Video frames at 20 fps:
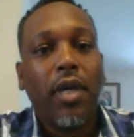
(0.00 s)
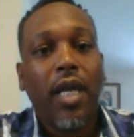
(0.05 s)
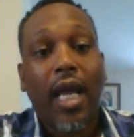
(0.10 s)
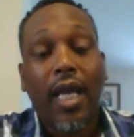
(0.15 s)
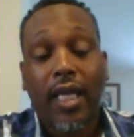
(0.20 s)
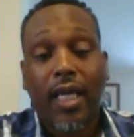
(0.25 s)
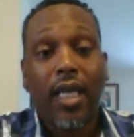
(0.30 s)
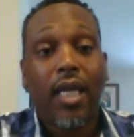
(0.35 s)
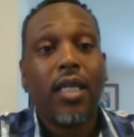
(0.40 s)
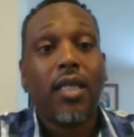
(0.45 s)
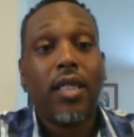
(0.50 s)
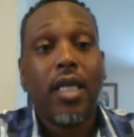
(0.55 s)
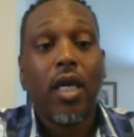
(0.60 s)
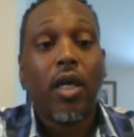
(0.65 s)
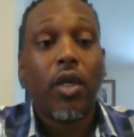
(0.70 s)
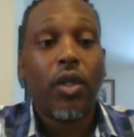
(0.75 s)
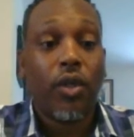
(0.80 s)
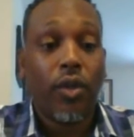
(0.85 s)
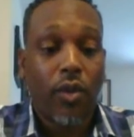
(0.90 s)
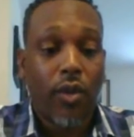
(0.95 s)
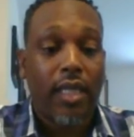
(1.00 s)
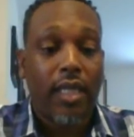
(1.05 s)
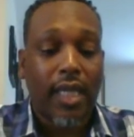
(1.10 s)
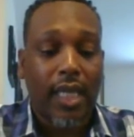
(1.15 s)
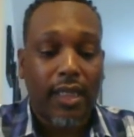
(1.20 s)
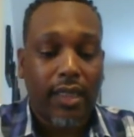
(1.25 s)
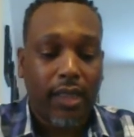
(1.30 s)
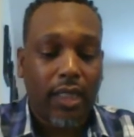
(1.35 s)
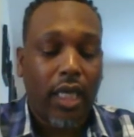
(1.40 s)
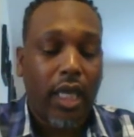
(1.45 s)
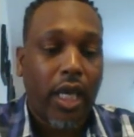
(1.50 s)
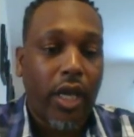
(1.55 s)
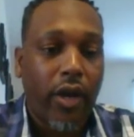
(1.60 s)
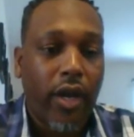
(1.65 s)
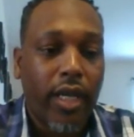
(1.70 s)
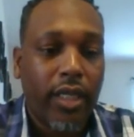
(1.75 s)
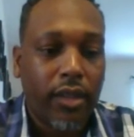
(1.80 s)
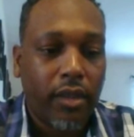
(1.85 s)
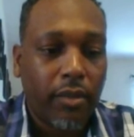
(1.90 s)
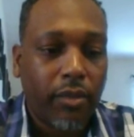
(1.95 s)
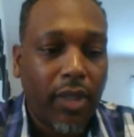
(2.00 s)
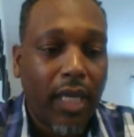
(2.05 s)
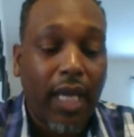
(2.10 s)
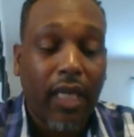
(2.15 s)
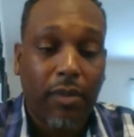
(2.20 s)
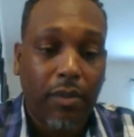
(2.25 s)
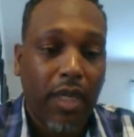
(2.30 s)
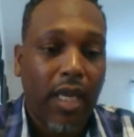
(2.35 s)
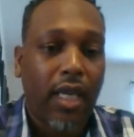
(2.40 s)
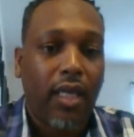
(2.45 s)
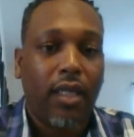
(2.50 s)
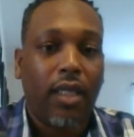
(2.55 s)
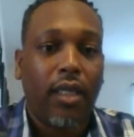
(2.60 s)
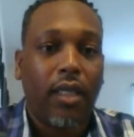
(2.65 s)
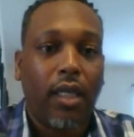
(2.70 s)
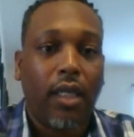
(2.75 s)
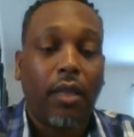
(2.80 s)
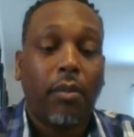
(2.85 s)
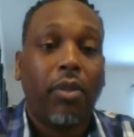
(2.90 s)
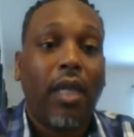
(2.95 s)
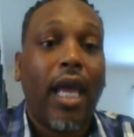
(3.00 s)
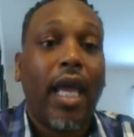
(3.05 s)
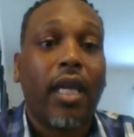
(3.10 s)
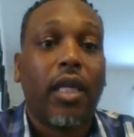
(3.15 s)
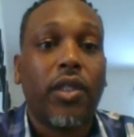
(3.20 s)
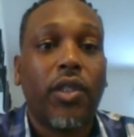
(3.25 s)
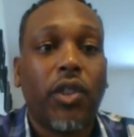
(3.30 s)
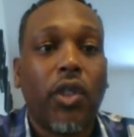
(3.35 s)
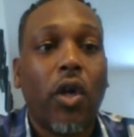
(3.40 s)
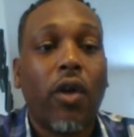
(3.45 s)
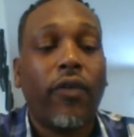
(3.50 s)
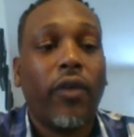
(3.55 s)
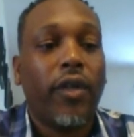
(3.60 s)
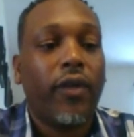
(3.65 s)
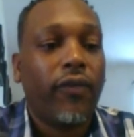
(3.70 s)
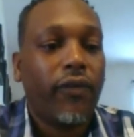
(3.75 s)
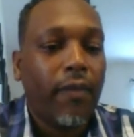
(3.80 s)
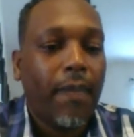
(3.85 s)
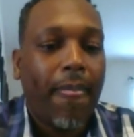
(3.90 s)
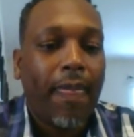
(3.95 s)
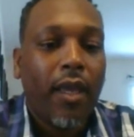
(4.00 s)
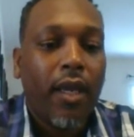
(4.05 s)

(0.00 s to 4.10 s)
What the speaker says: But I can tell you, as I sit here as a black man and a black conservative,